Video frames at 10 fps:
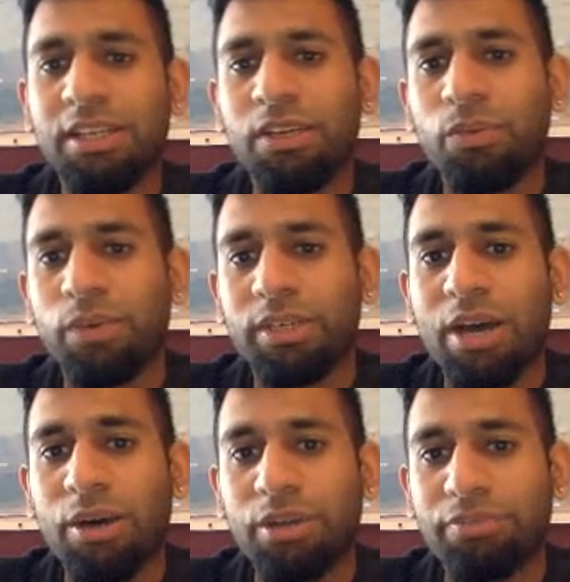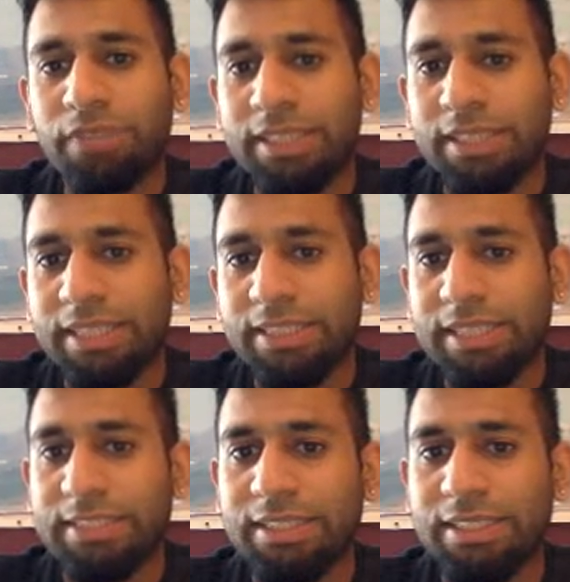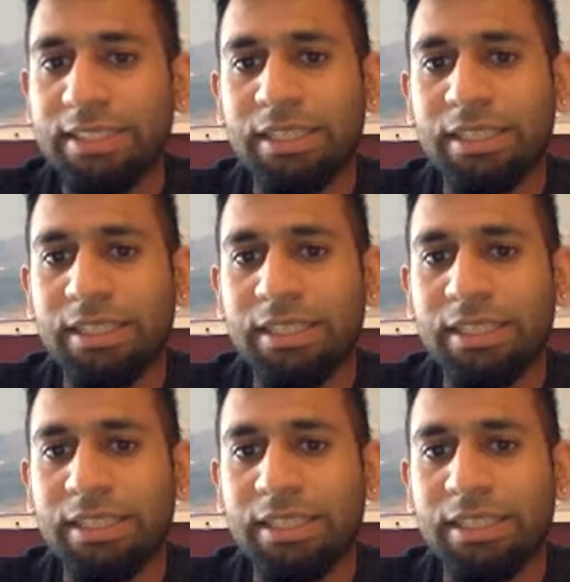where now if knight takes, let's say,